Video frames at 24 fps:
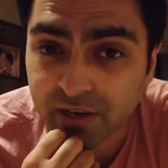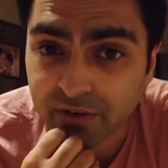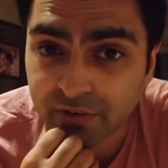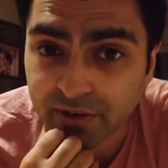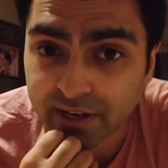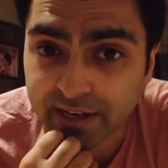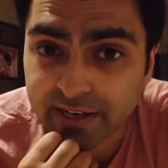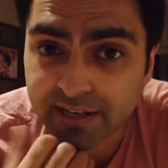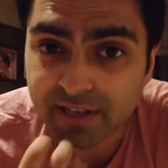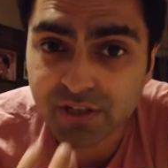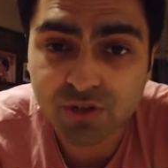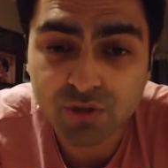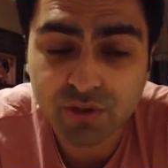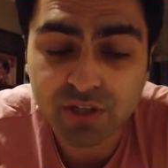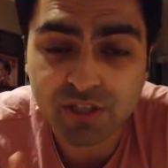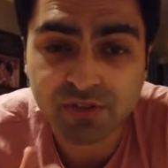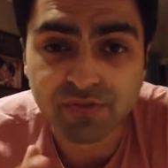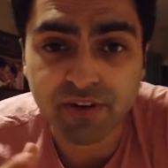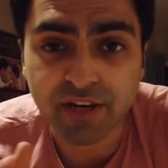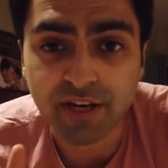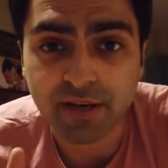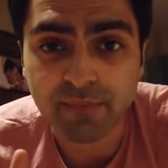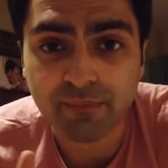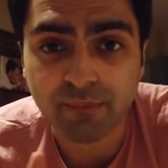right? So
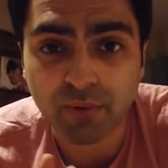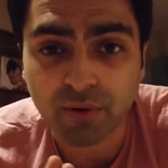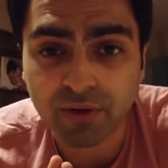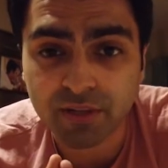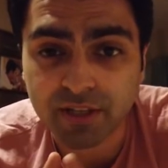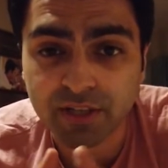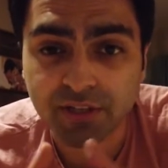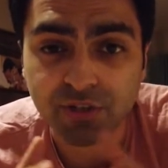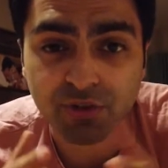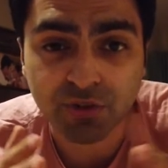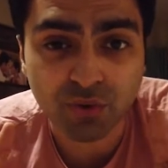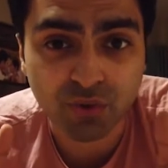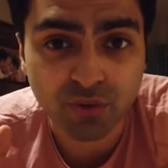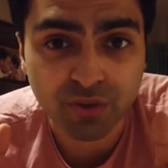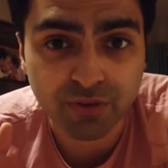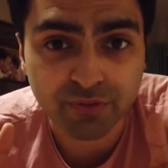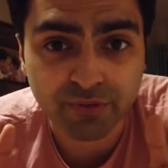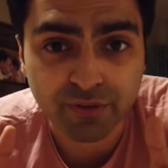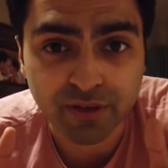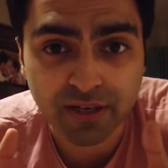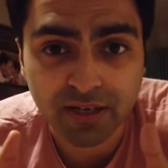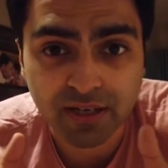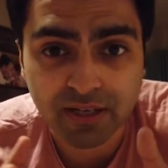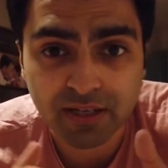it's very important that you know the
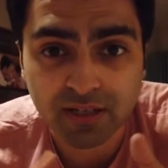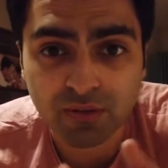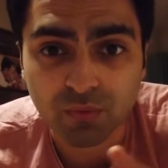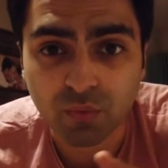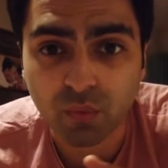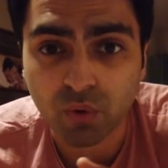field,